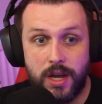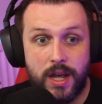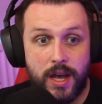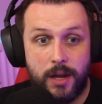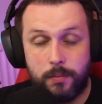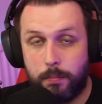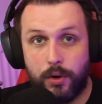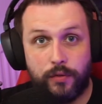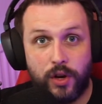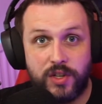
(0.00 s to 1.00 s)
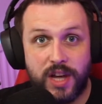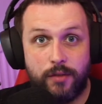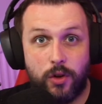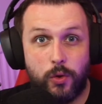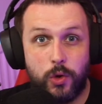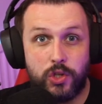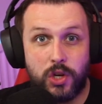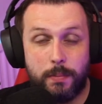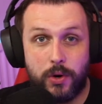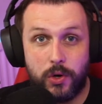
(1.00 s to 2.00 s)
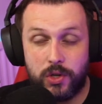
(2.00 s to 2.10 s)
and put a 3-star Royal Ghost on the board